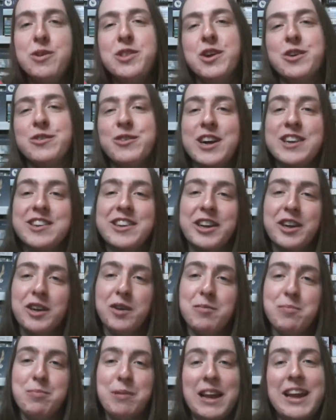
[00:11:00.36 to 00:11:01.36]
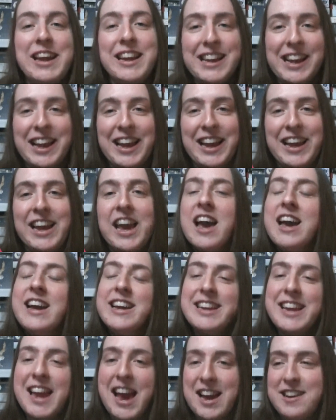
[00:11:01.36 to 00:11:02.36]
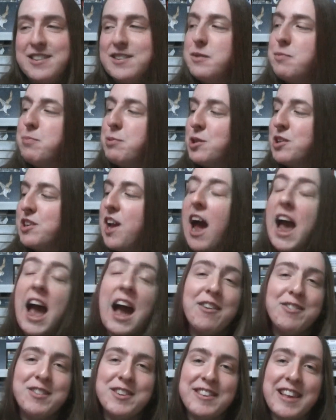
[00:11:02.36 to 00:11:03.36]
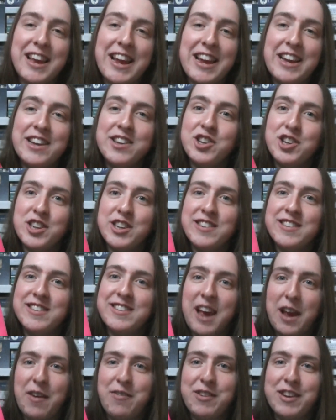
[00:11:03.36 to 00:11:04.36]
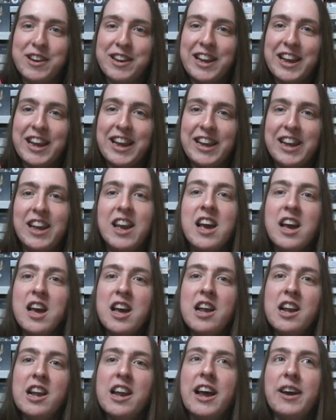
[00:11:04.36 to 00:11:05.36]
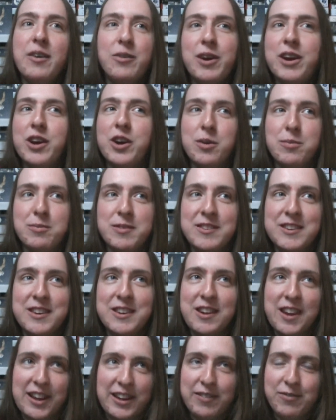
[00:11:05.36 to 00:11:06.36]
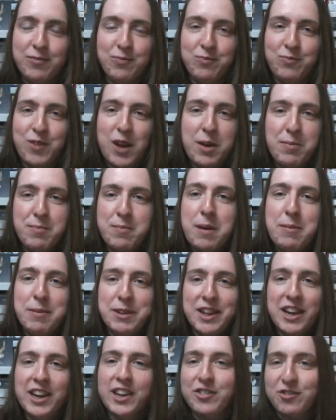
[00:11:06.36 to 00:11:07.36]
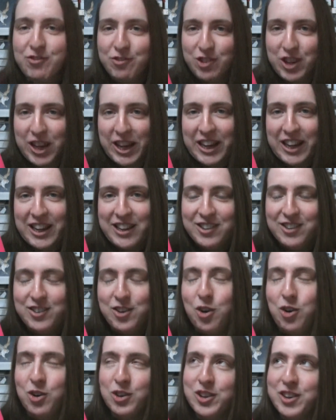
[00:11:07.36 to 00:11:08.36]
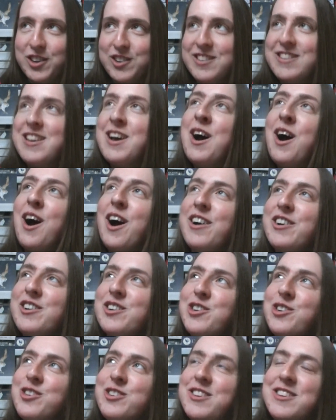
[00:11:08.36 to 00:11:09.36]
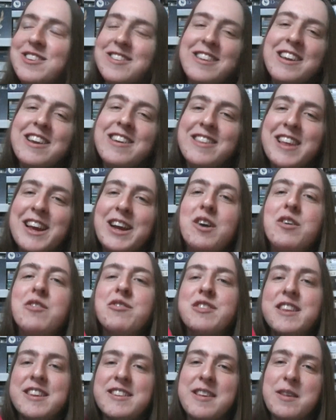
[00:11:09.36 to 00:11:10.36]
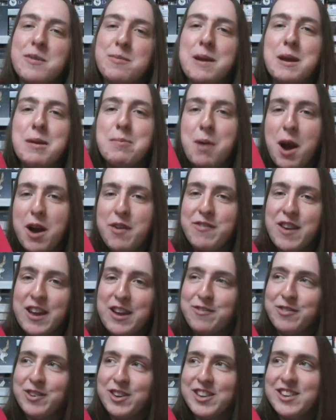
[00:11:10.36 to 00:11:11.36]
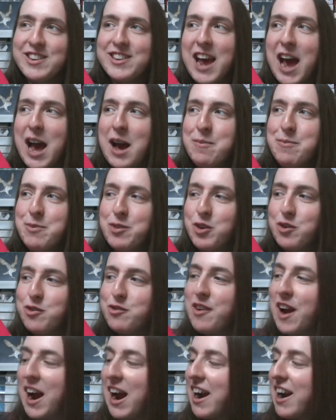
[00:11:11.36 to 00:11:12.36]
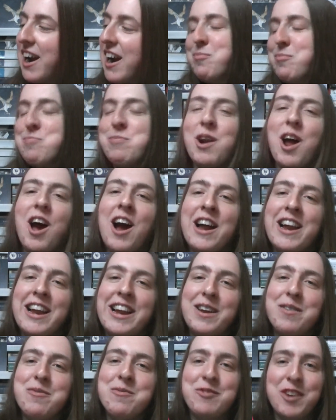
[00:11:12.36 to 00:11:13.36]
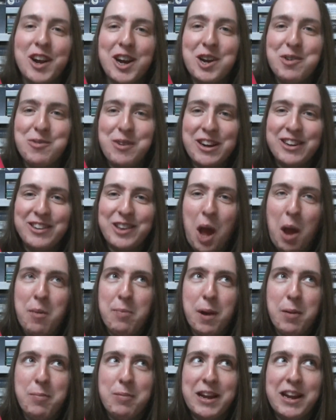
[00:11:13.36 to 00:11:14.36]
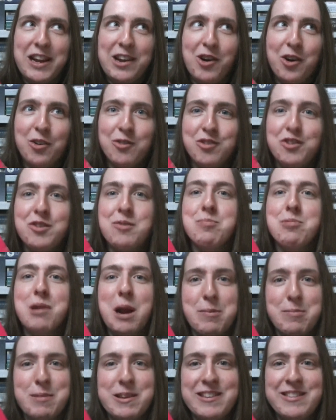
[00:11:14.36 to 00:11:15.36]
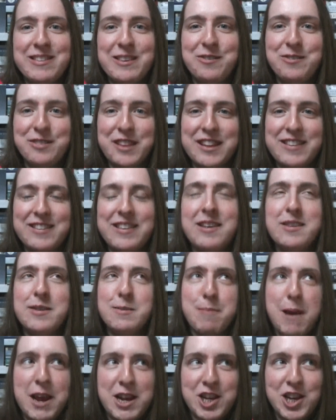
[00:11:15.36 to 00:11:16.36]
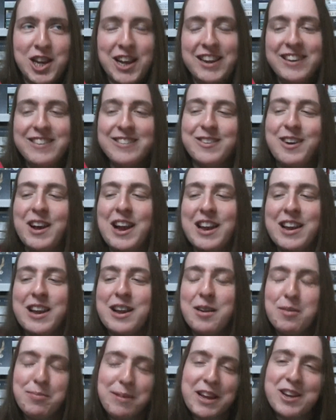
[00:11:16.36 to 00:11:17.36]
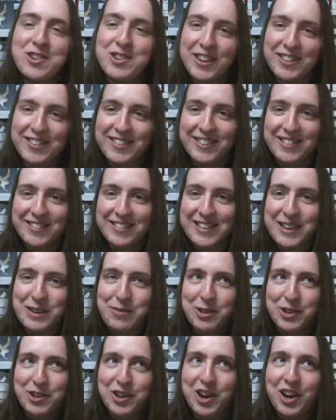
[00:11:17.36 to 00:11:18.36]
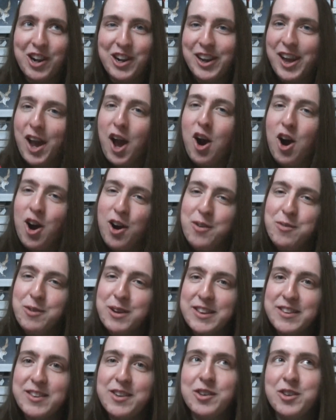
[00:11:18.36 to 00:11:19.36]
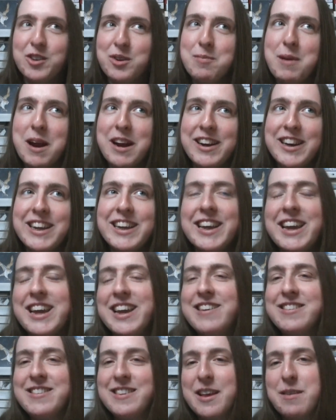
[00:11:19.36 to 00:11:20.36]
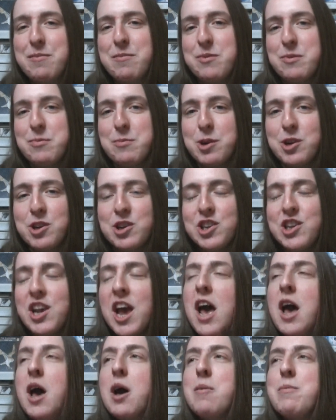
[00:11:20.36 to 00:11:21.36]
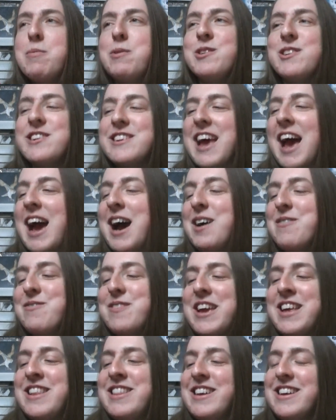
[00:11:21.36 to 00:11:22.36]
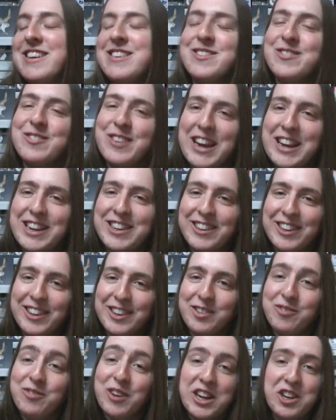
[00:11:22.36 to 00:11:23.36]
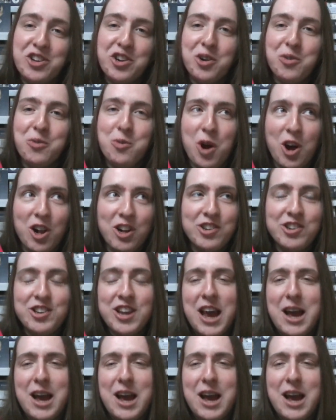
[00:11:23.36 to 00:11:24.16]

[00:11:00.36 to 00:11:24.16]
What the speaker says: her writing completely yet, but I have to say she's definitely, when it comes to maybe chick lit authors, Irish authors that you think of, this has been my favourite so far, but I am very aware that I probably loved the premise of this especially, so it'll be interesting to see whether I'll get on with the other Marian Keyes as much. But in this, Rachel Walsh,